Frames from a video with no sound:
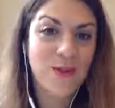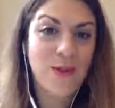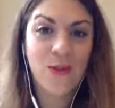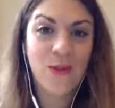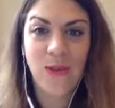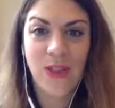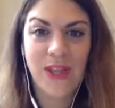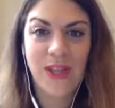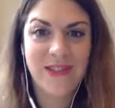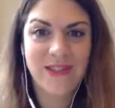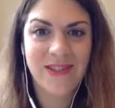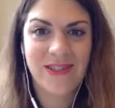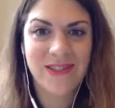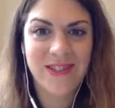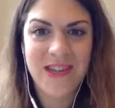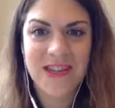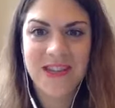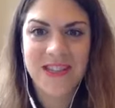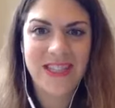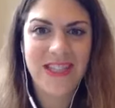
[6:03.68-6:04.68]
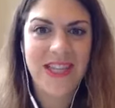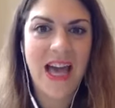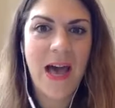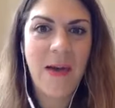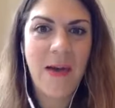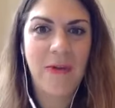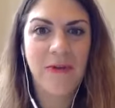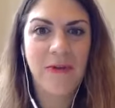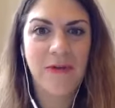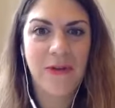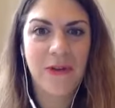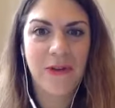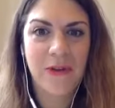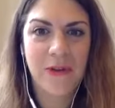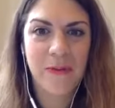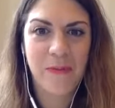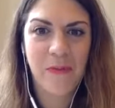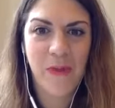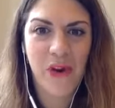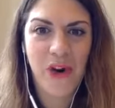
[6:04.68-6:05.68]
cool things are starting to happen for
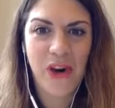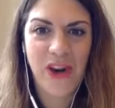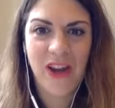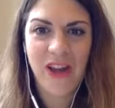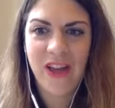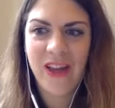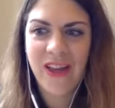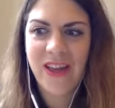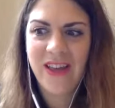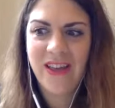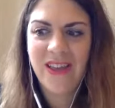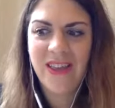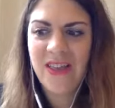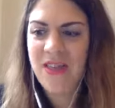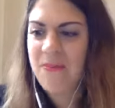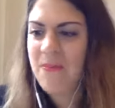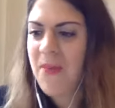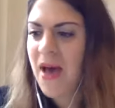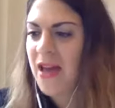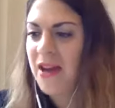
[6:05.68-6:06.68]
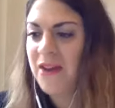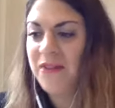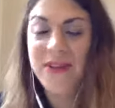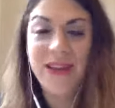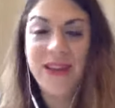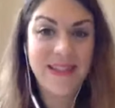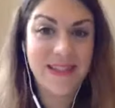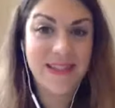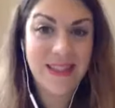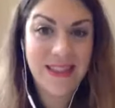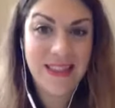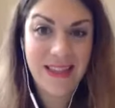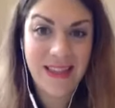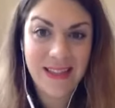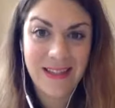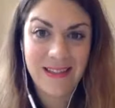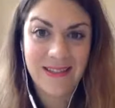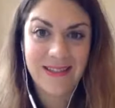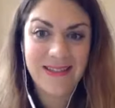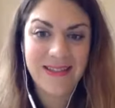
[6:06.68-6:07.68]
them, or that they manifested
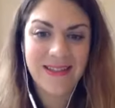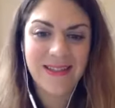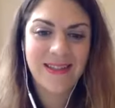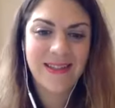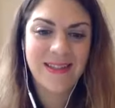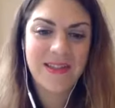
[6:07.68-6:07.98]
things